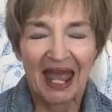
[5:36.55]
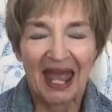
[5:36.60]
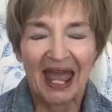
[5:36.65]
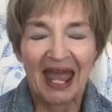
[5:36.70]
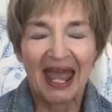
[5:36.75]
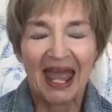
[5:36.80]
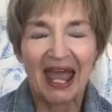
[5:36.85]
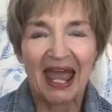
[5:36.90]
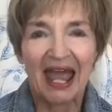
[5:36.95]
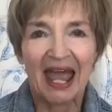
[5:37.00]

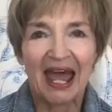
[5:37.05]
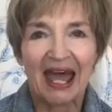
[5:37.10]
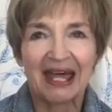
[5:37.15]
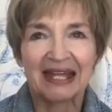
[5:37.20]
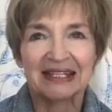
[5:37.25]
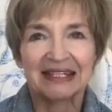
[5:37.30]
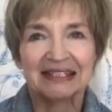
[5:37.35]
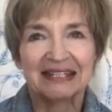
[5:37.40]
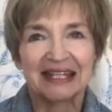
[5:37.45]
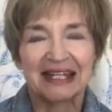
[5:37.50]

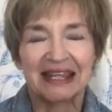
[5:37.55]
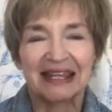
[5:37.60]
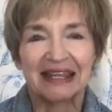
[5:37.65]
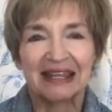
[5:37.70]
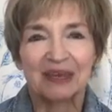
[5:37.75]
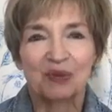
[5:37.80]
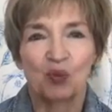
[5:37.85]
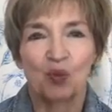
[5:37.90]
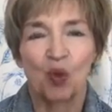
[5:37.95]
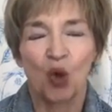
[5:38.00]
And
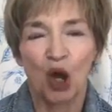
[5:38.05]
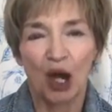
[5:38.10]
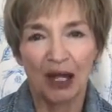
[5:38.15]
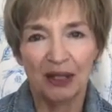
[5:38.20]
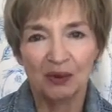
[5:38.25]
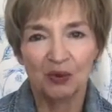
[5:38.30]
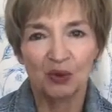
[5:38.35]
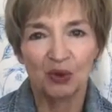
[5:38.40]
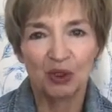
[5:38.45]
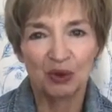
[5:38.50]

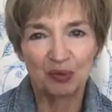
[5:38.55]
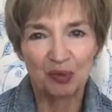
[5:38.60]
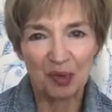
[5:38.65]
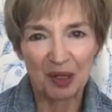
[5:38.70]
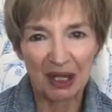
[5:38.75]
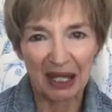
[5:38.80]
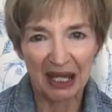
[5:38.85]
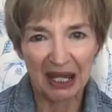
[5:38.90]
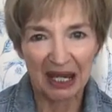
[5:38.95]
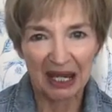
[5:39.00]
one would
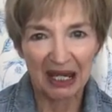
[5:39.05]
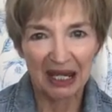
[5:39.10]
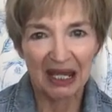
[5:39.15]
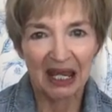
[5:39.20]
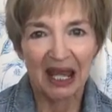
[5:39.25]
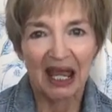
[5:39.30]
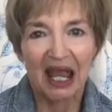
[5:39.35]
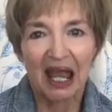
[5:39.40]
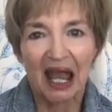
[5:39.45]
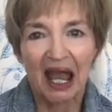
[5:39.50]
be,
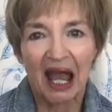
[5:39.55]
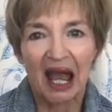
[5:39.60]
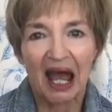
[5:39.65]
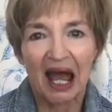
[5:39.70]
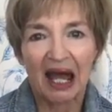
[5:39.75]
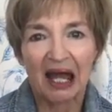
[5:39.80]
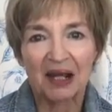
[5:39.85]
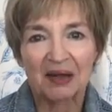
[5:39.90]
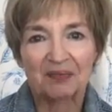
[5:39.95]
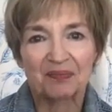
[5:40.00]

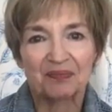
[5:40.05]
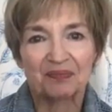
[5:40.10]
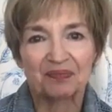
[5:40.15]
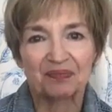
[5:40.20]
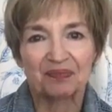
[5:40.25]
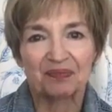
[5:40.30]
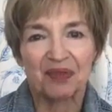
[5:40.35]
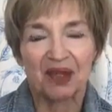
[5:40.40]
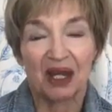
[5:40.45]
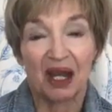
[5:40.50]
um,
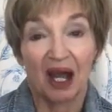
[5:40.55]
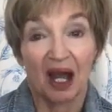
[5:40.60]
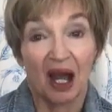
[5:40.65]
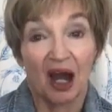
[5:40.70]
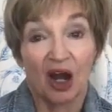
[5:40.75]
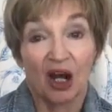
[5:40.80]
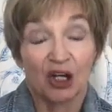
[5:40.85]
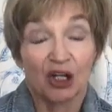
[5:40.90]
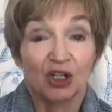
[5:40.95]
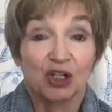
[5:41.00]

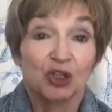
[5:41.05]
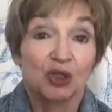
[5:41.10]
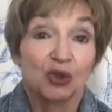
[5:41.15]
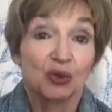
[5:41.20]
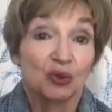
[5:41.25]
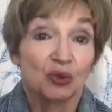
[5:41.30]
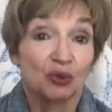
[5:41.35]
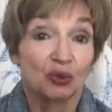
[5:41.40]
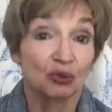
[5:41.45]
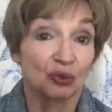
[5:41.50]
are
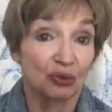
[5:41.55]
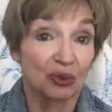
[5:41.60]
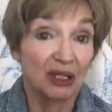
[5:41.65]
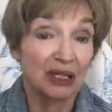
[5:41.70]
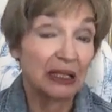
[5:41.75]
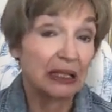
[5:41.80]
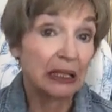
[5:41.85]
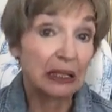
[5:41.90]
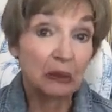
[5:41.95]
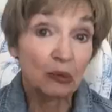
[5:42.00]
you
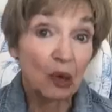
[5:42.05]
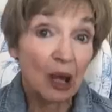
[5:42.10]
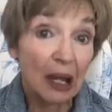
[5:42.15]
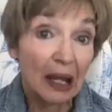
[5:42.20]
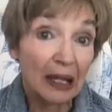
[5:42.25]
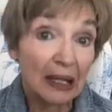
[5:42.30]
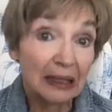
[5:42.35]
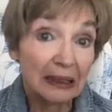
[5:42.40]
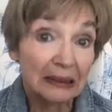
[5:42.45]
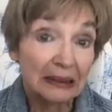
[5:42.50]
eating
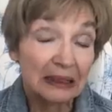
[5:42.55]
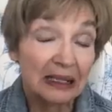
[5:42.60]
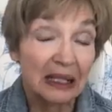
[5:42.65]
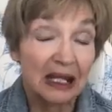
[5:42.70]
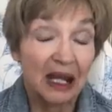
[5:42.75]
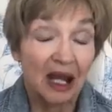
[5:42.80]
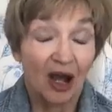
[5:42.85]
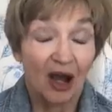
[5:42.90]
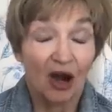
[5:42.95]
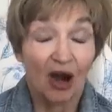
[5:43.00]
right?
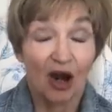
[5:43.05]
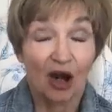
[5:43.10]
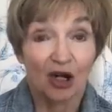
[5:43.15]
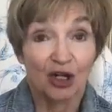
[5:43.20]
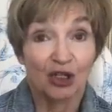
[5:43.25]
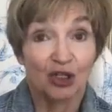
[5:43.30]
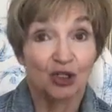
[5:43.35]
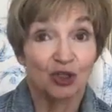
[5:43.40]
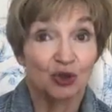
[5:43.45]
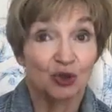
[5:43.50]
Are
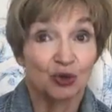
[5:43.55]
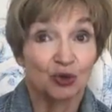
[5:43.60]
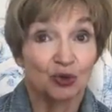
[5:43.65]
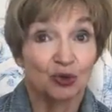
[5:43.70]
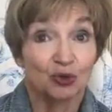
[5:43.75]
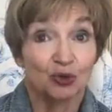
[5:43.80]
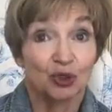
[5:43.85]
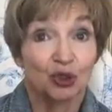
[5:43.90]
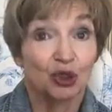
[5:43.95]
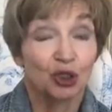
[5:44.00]

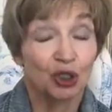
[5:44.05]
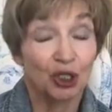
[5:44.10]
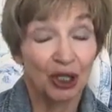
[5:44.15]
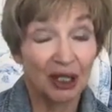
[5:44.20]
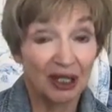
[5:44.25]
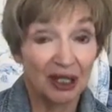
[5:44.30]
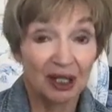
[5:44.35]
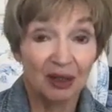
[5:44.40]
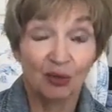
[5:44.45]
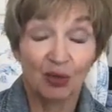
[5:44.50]
you
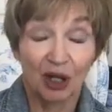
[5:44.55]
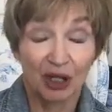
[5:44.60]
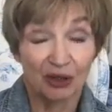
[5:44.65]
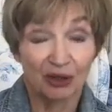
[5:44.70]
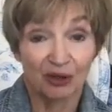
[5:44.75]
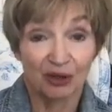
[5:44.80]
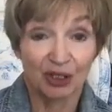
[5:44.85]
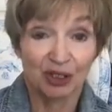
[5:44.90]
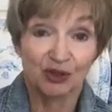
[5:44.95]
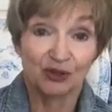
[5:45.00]
cooking,
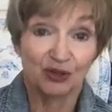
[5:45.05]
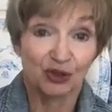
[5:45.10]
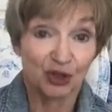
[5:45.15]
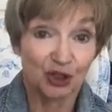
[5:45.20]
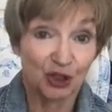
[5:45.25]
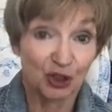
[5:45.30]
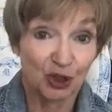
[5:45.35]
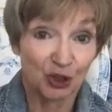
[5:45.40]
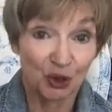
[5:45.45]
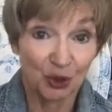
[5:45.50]
whether it's for
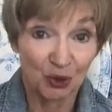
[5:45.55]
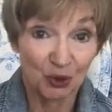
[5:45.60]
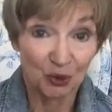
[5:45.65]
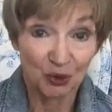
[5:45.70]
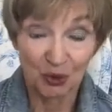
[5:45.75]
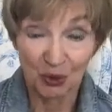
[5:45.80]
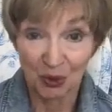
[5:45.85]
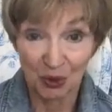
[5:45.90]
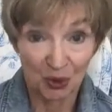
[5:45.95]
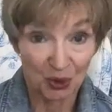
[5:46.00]
you
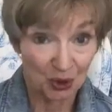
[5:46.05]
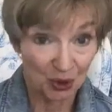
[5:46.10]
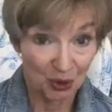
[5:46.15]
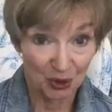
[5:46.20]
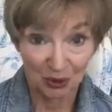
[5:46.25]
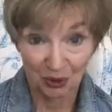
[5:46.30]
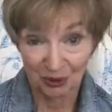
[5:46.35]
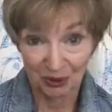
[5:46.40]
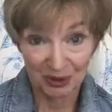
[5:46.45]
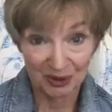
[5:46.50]
or
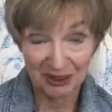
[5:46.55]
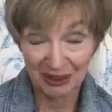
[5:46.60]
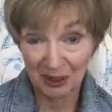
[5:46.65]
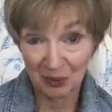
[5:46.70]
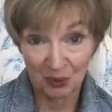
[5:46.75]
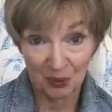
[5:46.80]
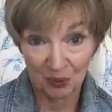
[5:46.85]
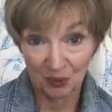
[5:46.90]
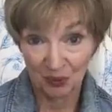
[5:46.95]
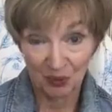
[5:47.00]

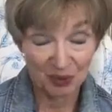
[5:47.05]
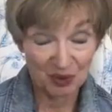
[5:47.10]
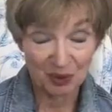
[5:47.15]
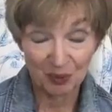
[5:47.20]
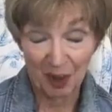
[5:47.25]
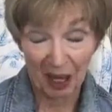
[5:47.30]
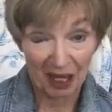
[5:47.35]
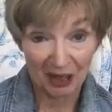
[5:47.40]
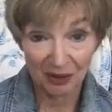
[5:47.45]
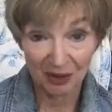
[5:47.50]
some
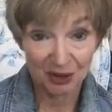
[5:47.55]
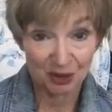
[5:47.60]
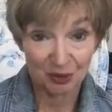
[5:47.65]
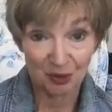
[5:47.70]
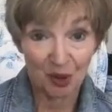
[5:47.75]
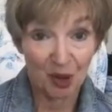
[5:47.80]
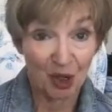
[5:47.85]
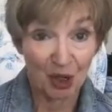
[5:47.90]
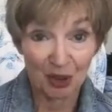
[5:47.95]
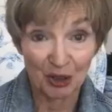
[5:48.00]
spouse or
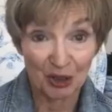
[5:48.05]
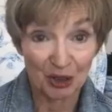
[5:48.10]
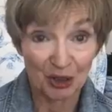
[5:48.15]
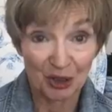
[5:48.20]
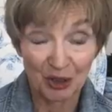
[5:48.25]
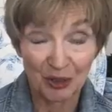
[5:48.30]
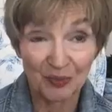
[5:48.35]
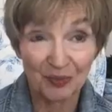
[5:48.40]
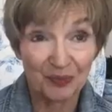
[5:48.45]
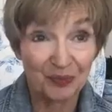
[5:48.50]

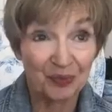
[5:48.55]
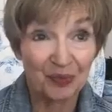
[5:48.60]
partner?